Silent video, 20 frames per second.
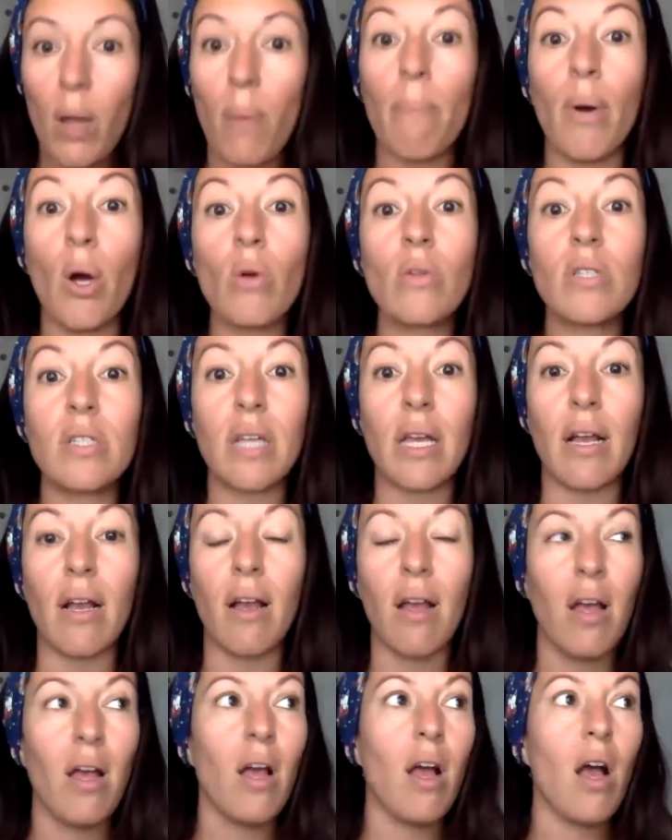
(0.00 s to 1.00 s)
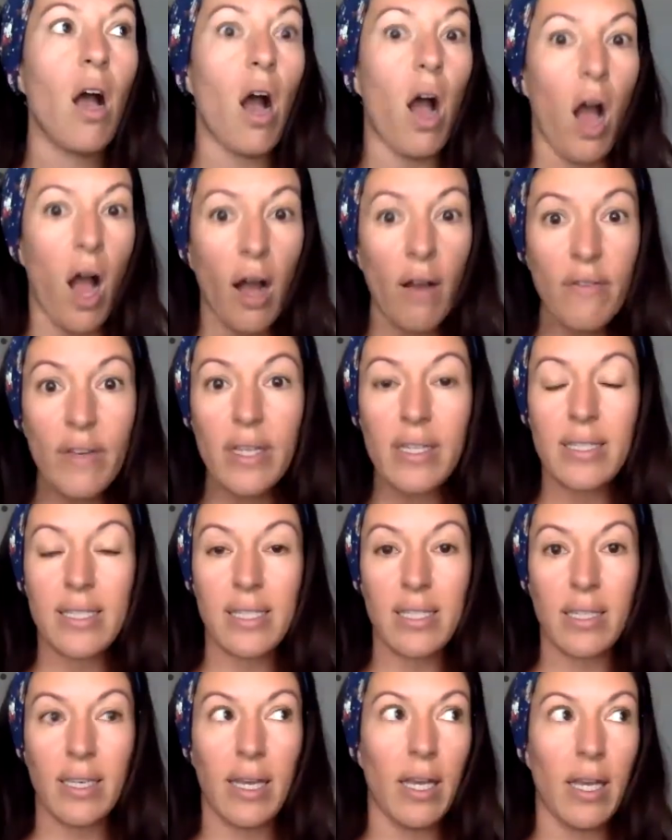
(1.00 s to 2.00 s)
Posting.
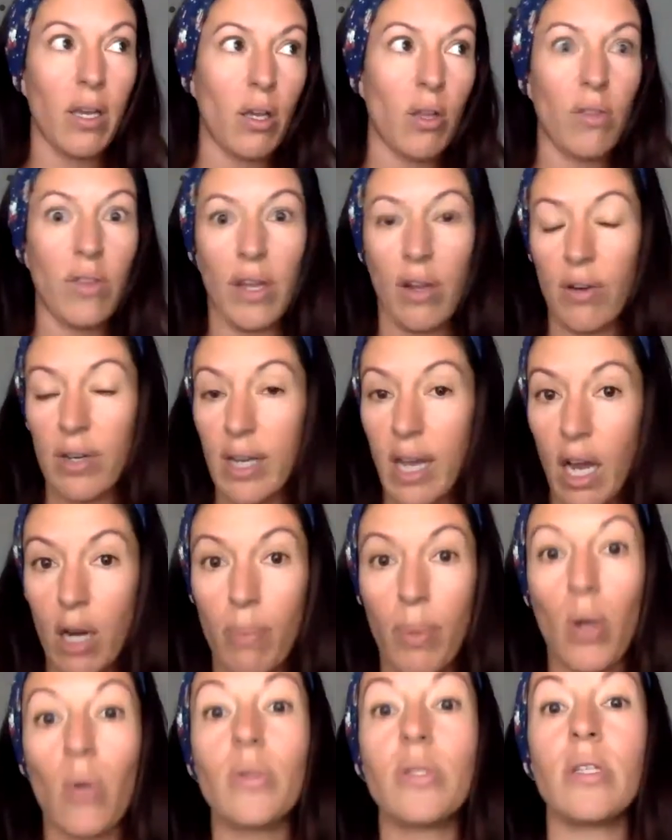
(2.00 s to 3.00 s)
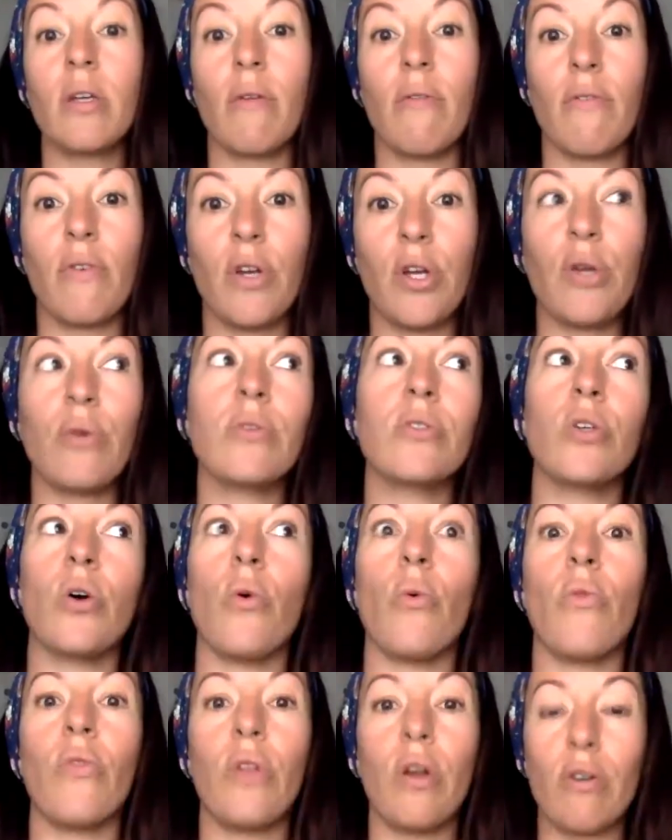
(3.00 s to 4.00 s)
Obviously, they already got a post up for you,
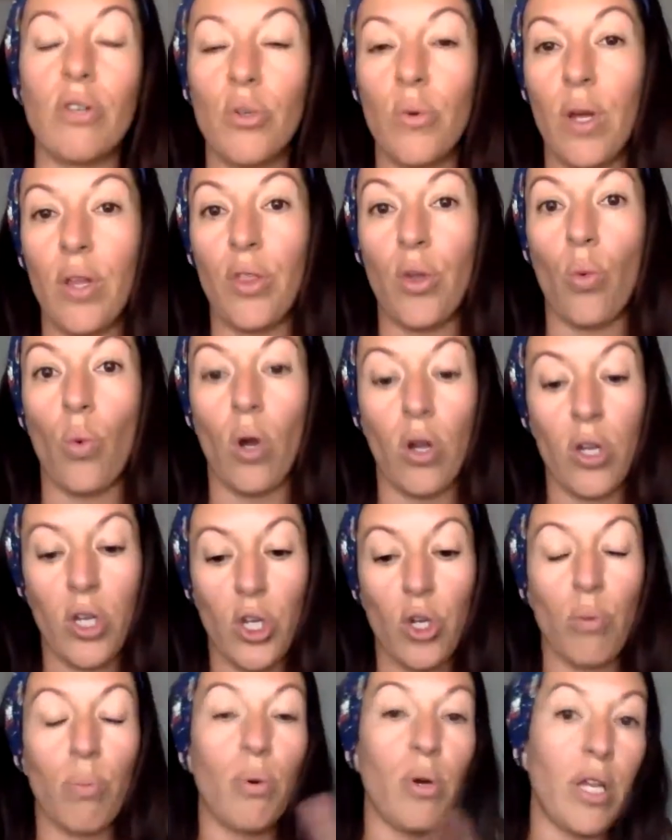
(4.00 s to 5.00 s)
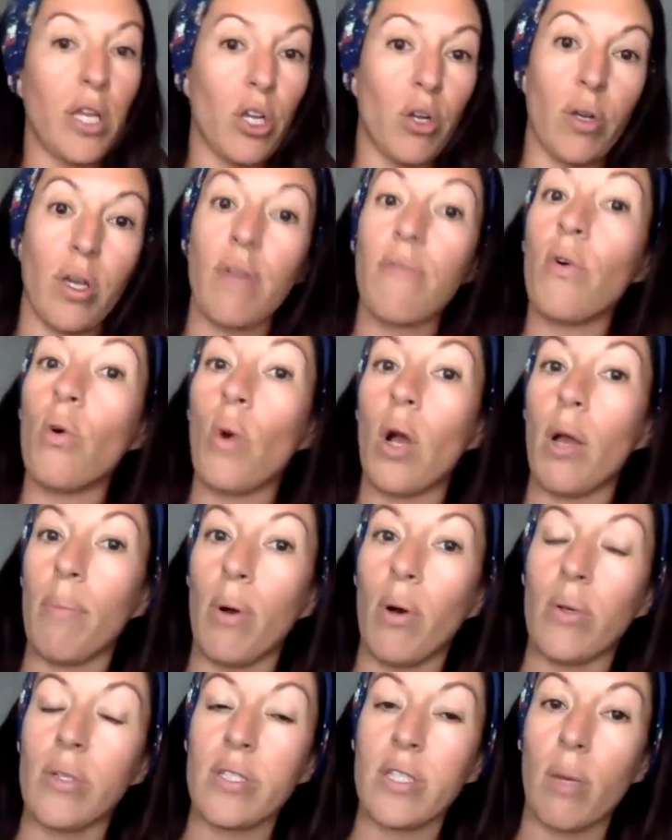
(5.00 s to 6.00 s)
so they're doing the work. You're putting your giveaway
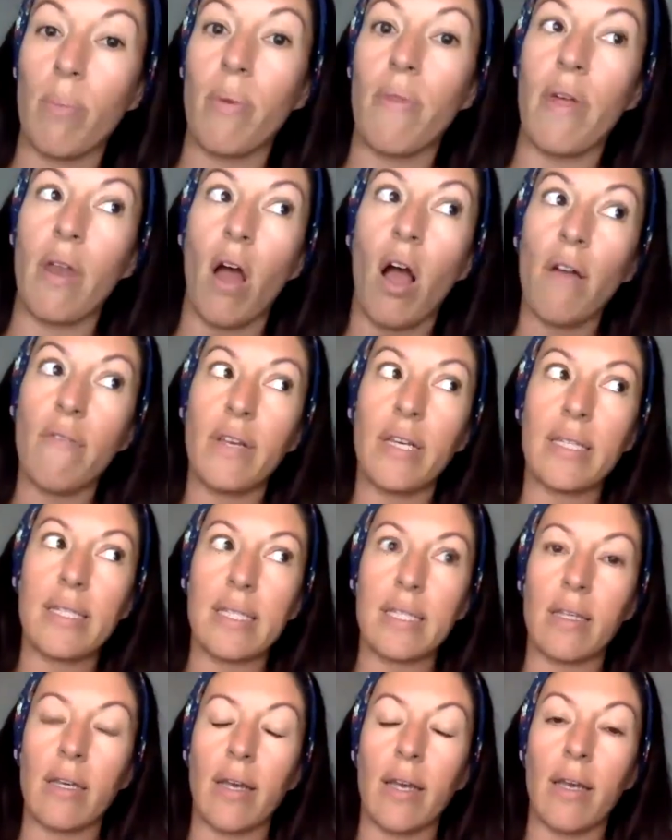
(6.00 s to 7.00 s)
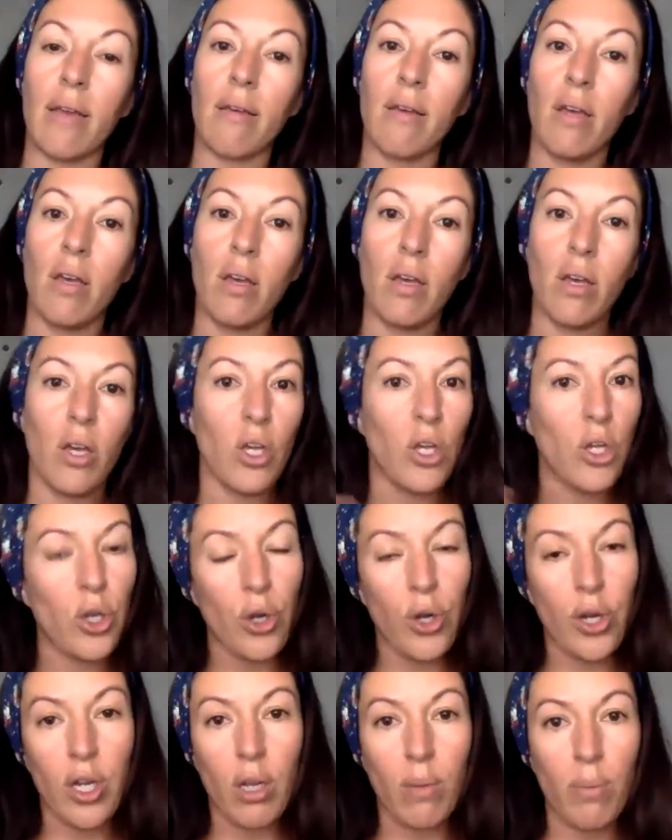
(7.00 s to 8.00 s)
post up, and then obviously,
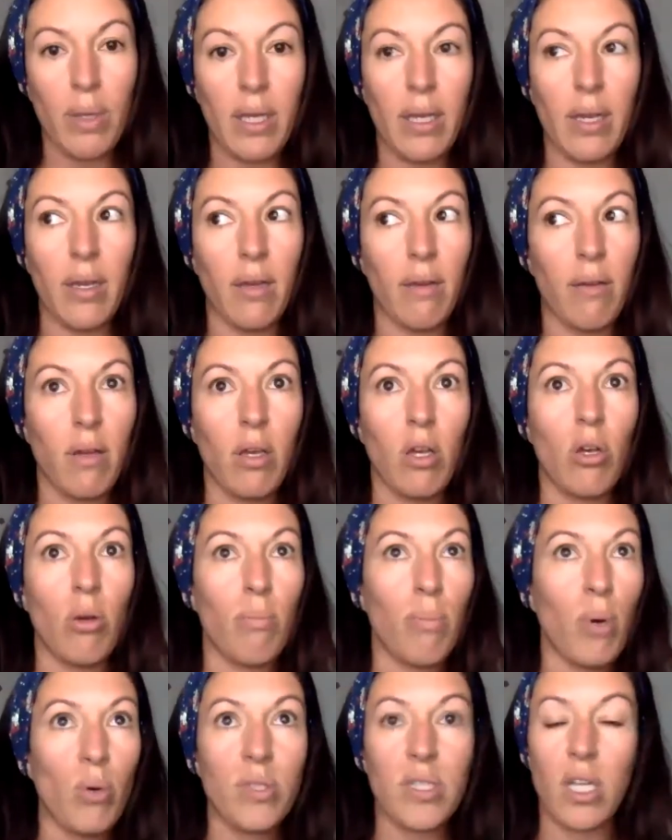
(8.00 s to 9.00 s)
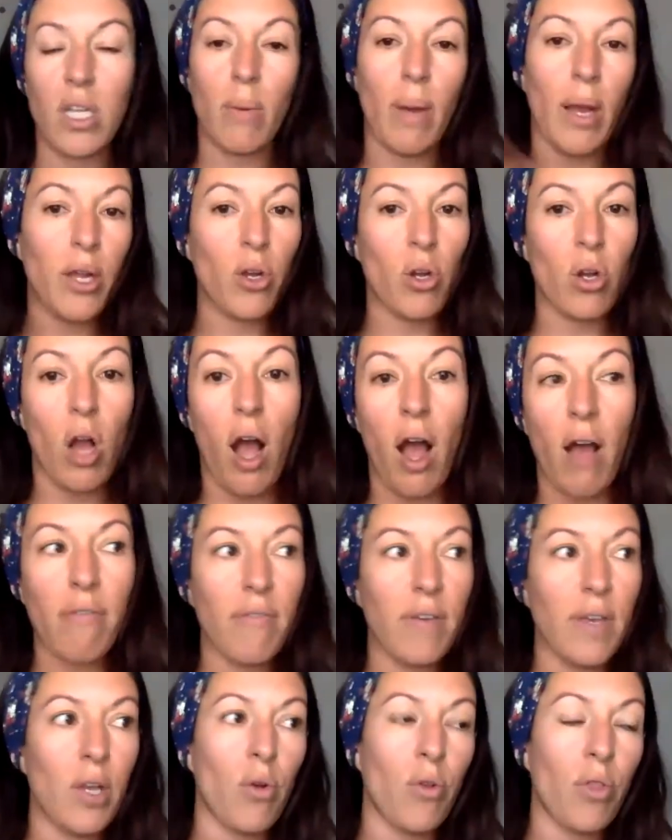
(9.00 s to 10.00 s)
you're going to be posting about your
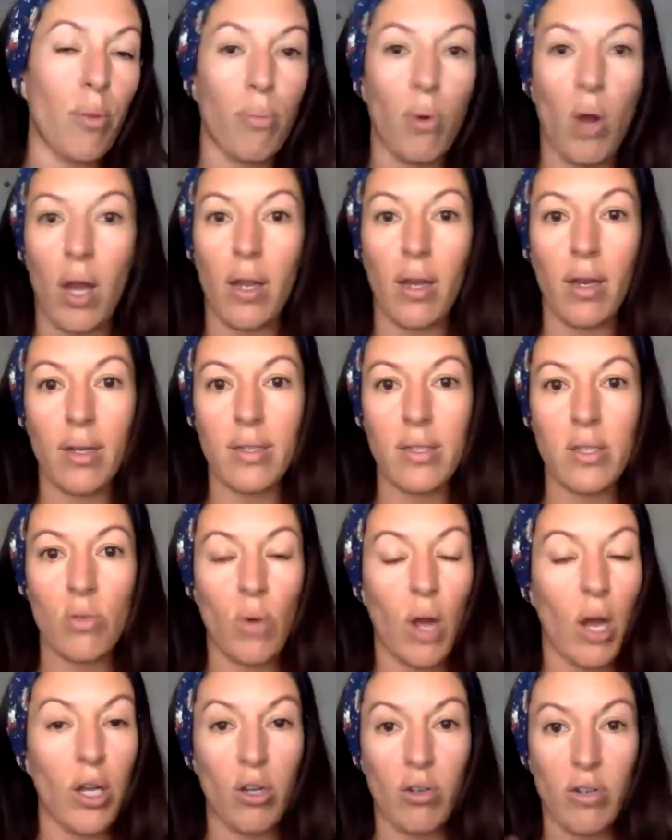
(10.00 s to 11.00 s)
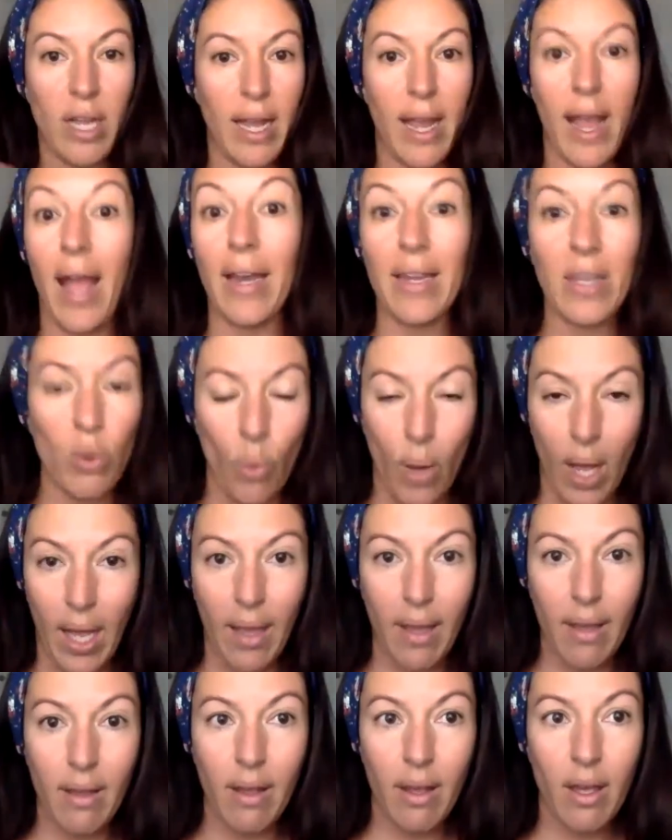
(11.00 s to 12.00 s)
coffee or the products throughout your day
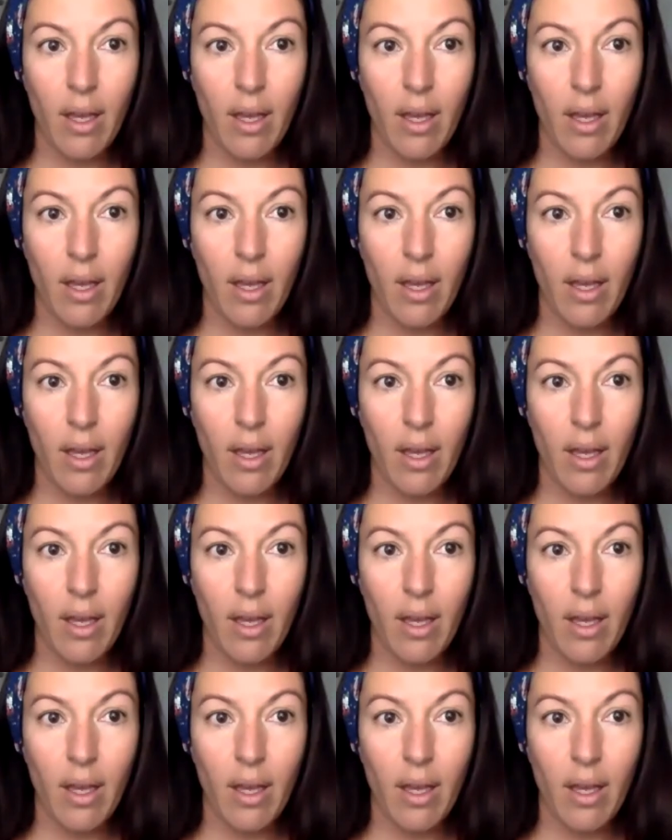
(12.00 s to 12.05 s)
anyway.